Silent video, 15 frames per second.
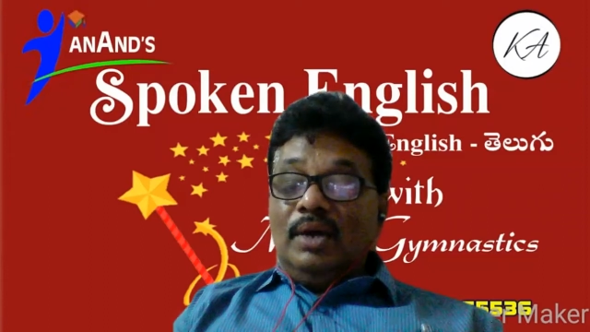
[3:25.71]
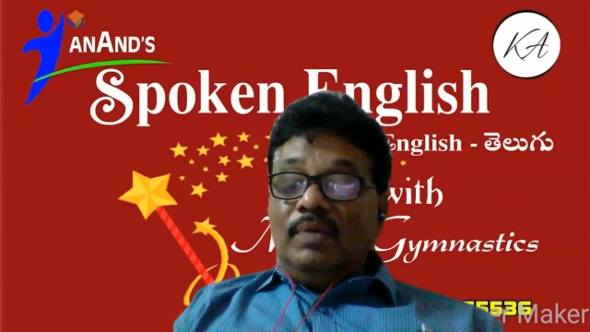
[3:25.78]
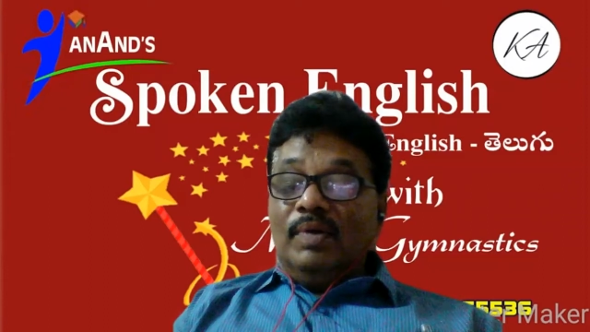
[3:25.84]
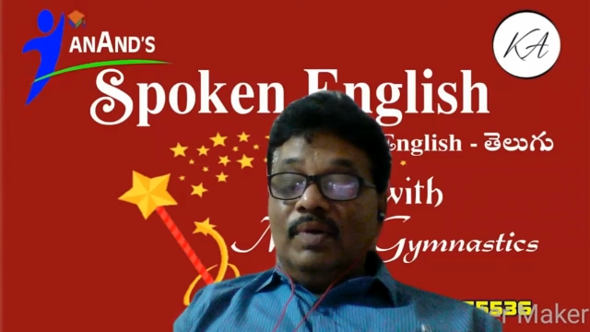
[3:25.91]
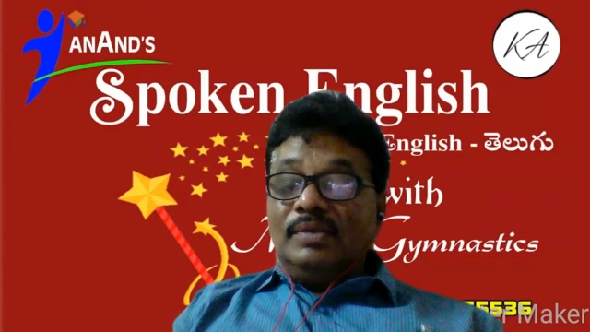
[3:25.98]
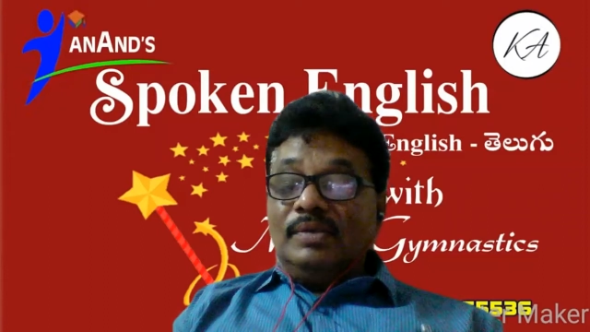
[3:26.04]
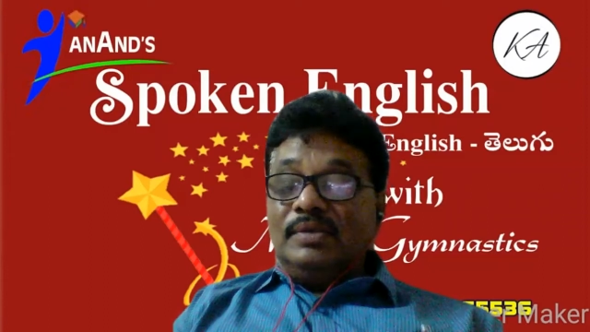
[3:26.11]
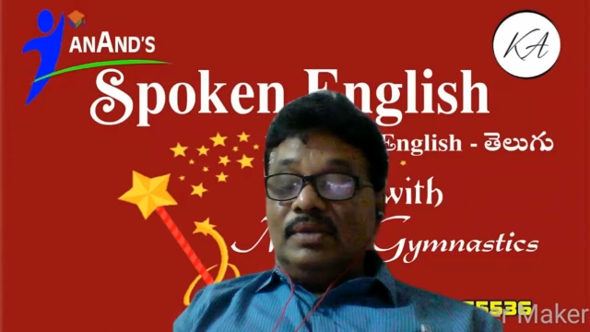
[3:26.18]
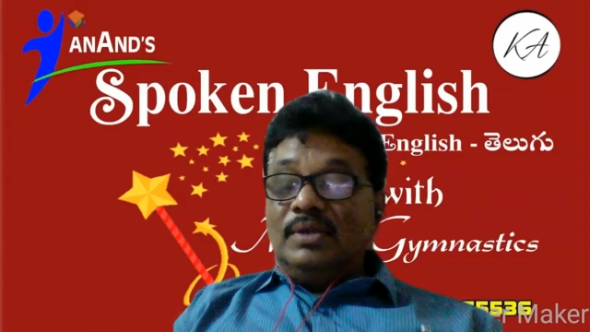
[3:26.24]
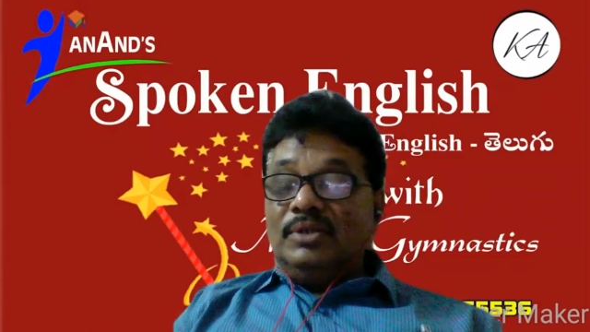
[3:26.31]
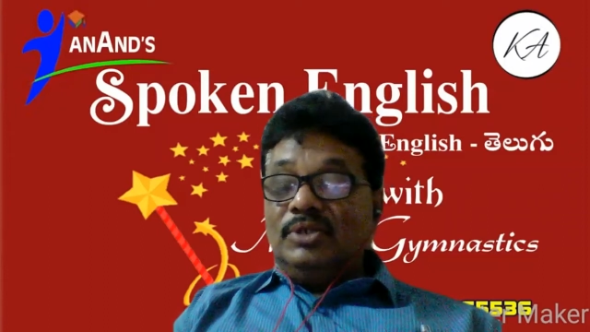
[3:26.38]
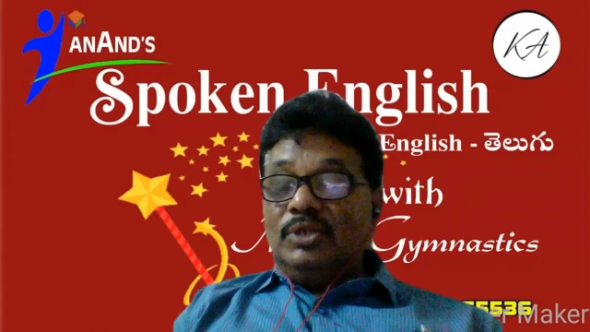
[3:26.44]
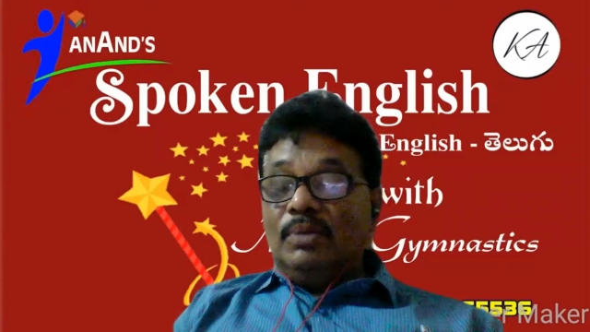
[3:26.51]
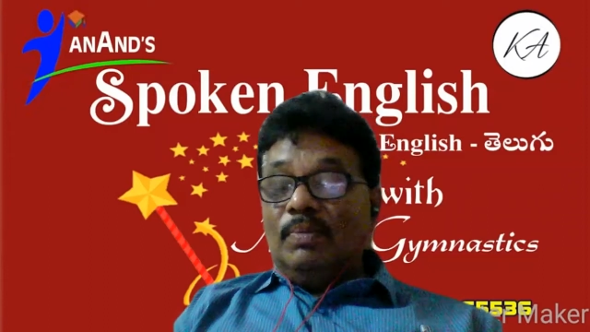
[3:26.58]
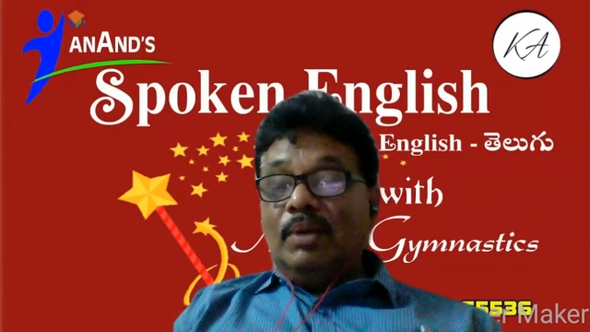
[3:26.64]
was in
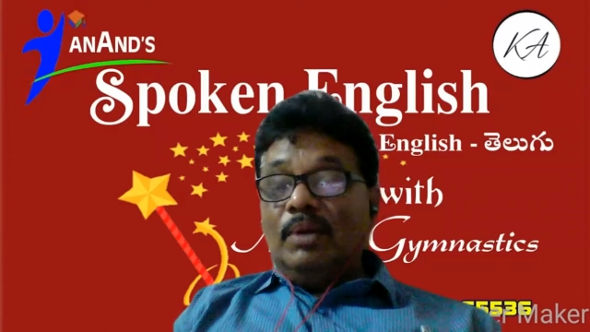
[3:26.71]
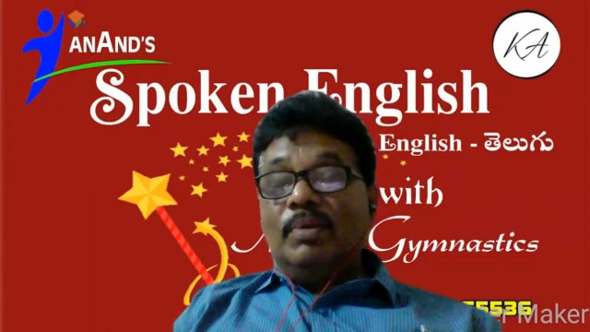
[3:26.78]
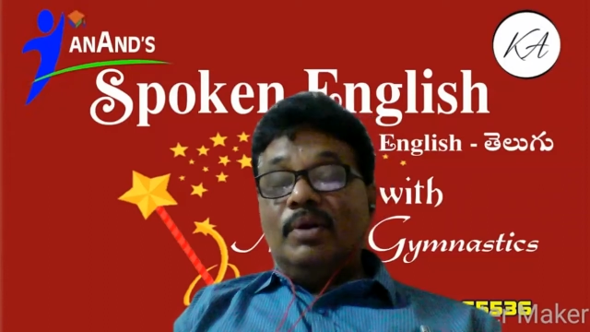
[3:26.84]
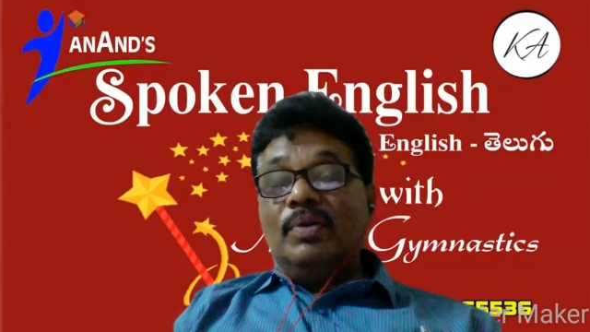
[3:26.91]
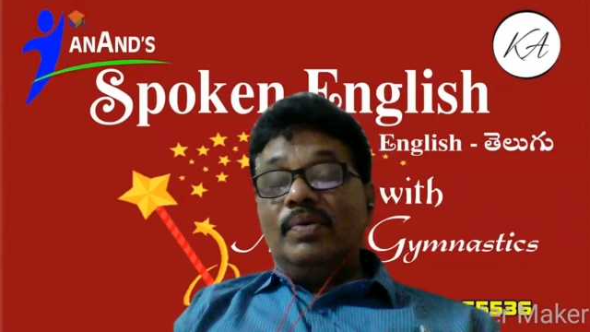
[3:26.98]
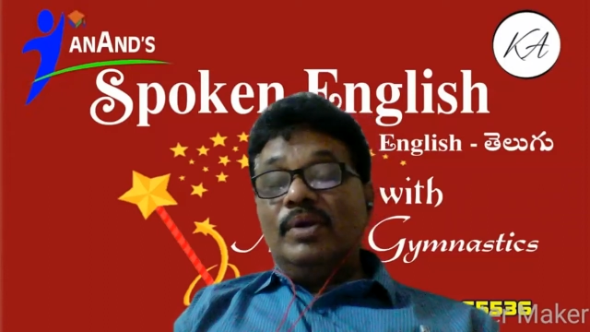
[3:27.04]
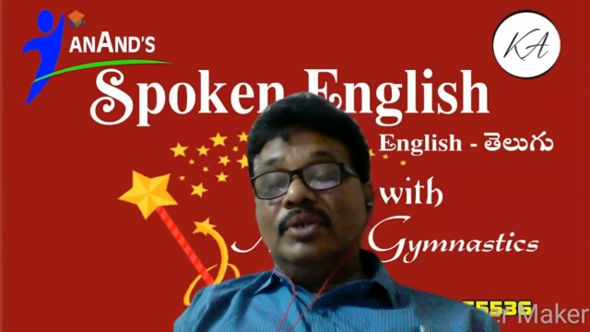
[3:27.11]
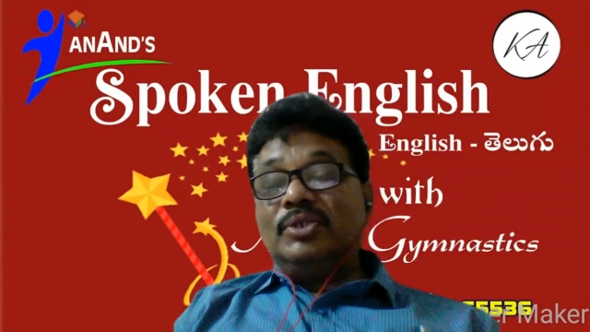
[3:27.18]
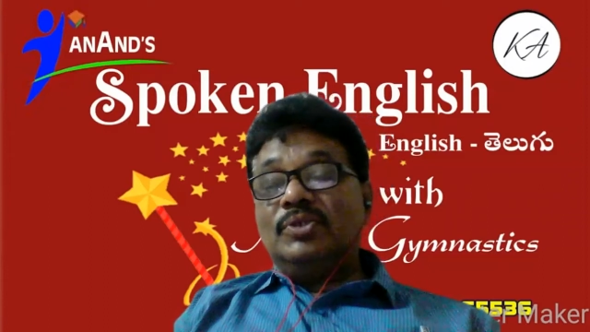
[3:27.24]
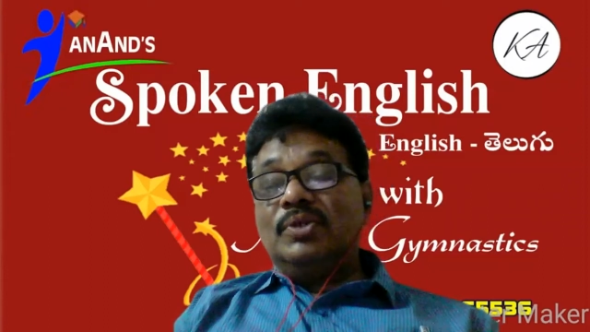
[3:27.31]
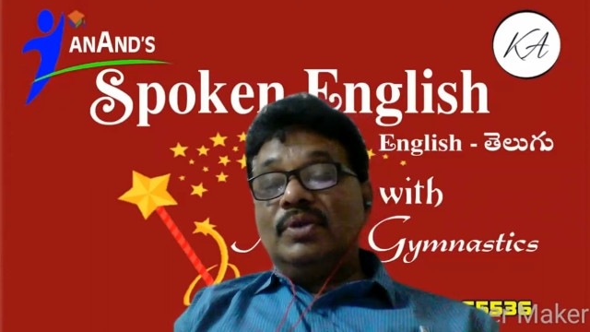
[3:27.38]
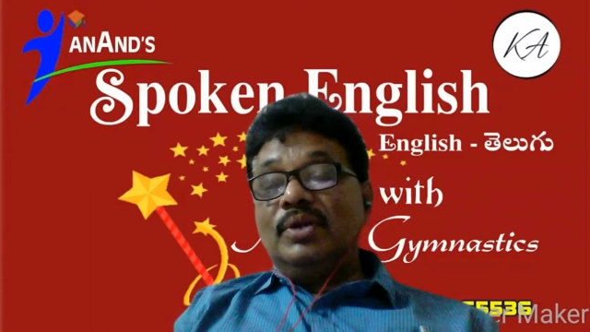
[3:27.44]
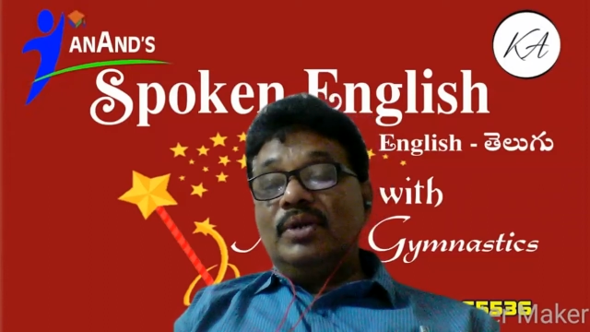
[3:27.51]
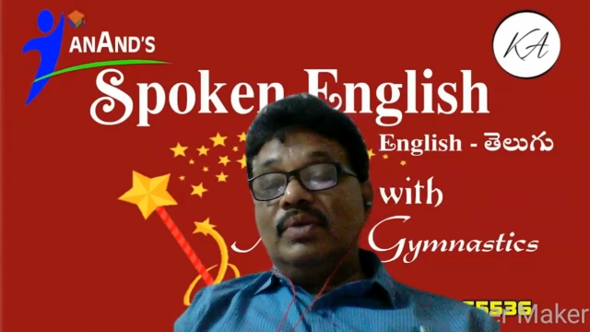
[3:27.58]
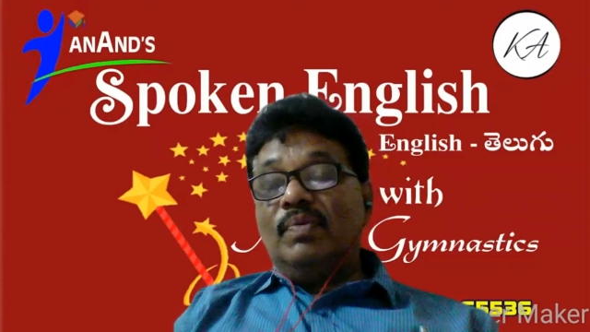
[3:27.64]
Jamal Madhu
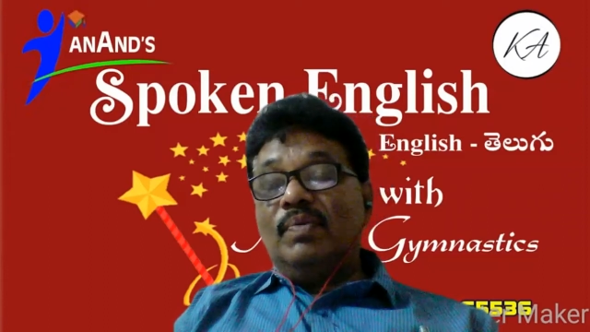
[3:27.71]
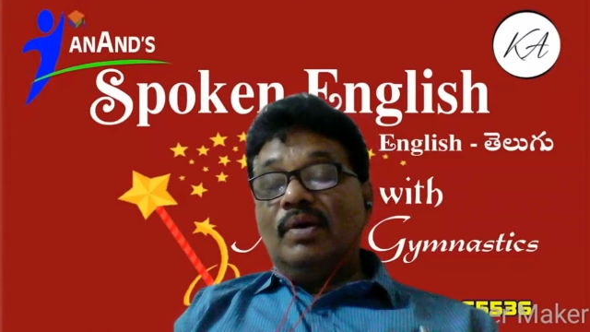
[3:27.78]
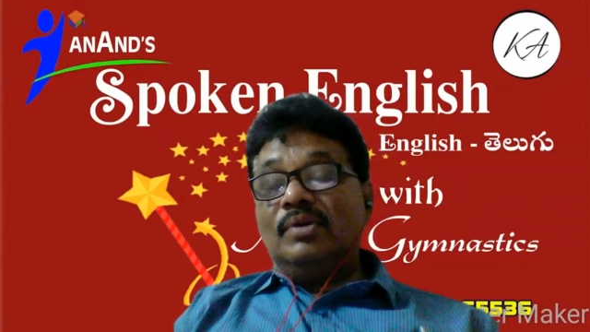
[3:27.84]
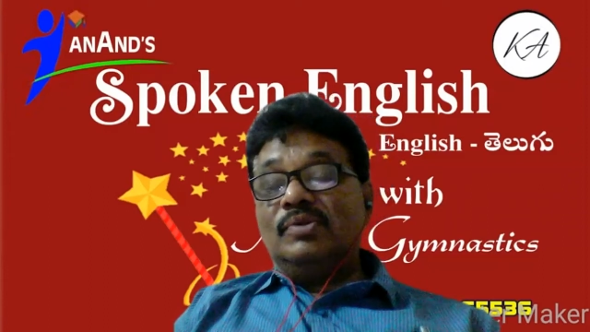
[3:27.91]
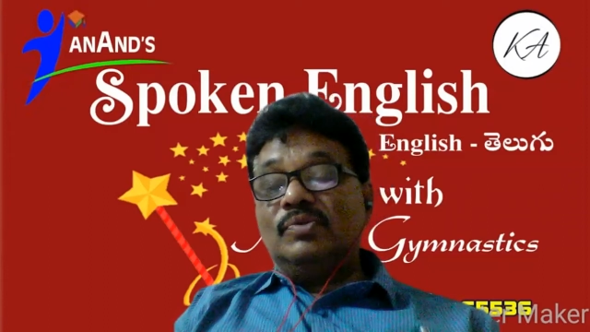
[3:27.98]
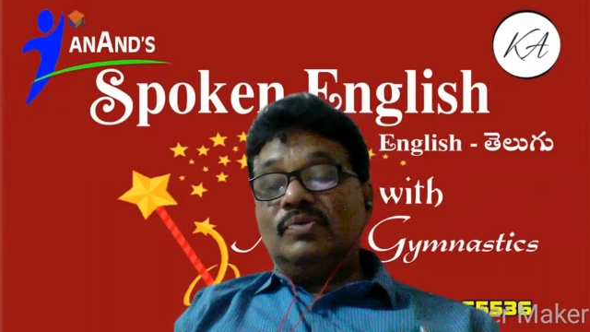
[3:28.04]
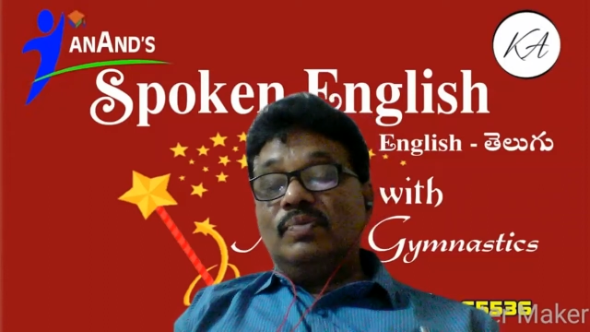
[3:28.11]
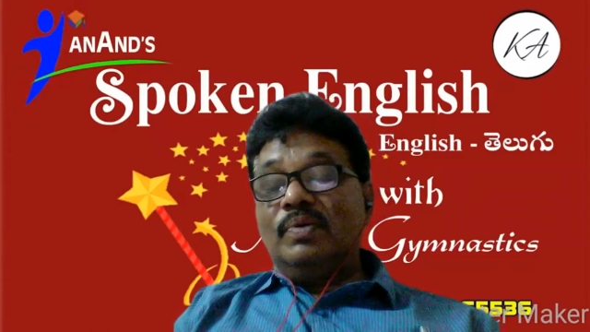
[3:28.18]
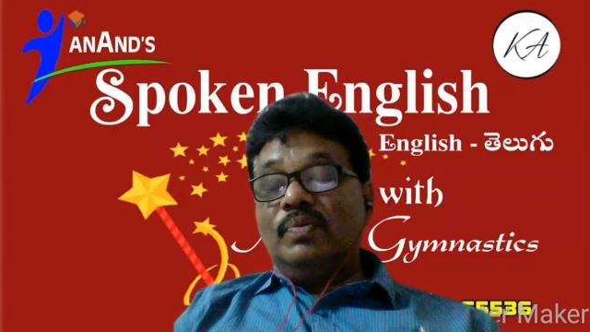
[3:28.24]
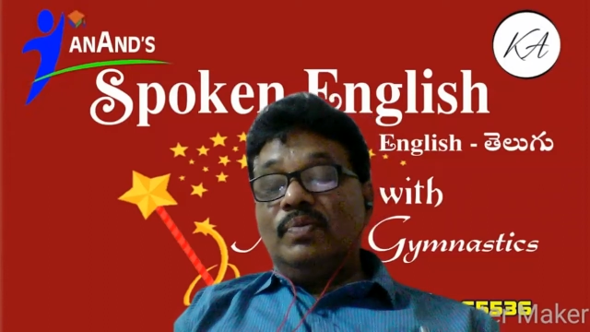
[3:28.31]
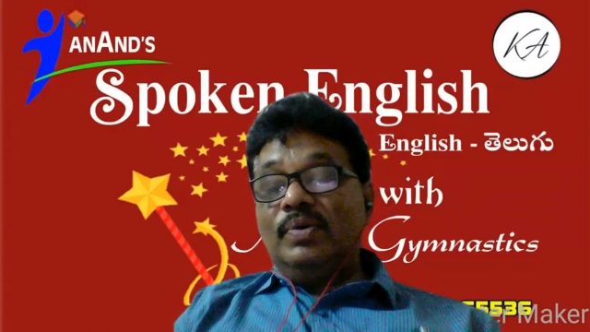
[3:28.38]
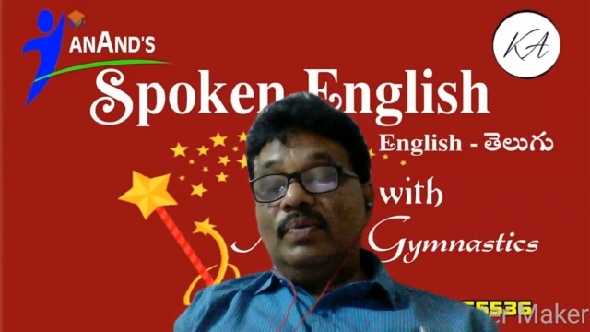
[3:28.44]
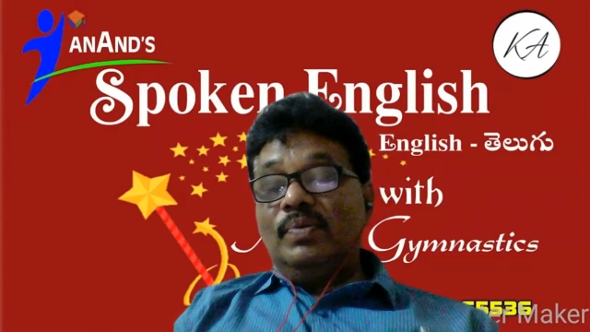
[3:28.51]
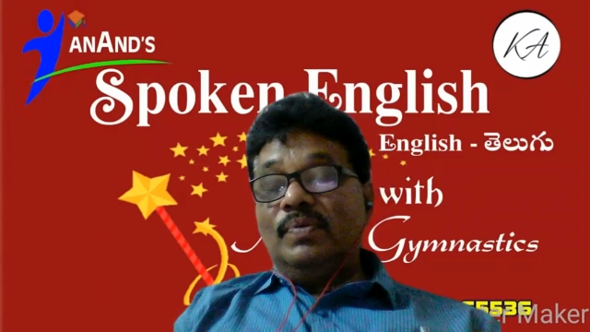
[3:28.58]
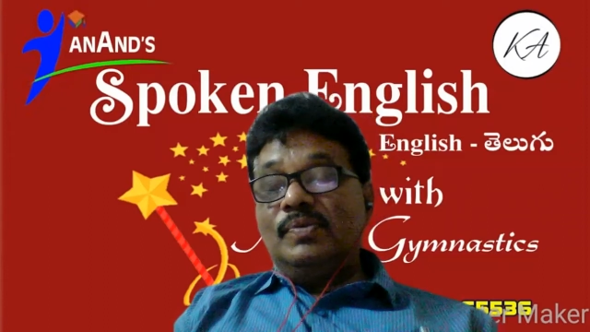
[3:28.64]
yesterday, was where we
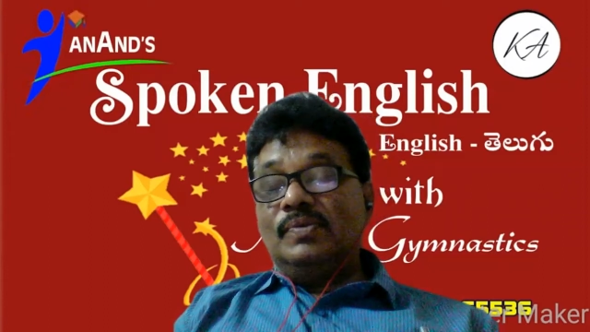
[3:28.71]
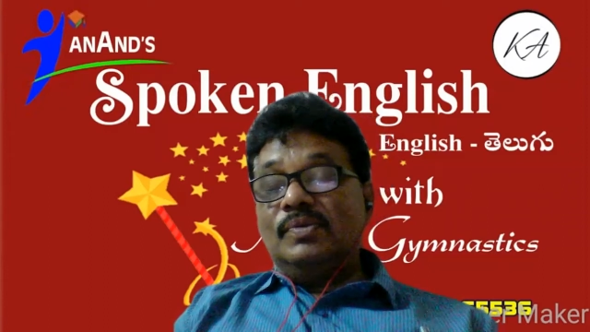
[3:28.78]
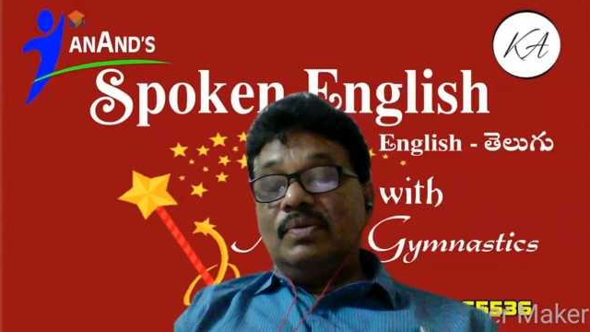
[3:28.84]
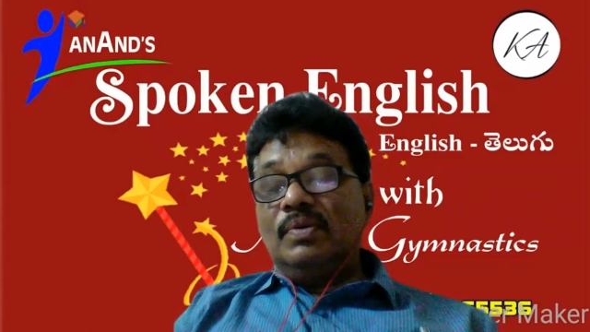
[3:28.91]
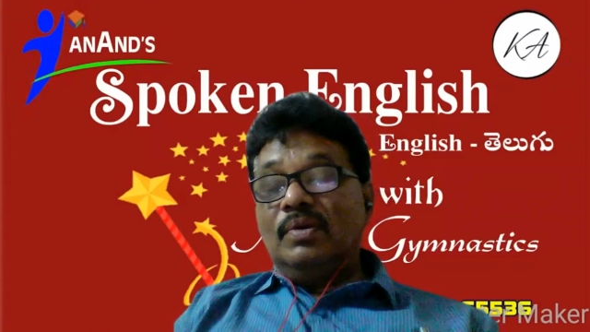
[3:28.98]
use.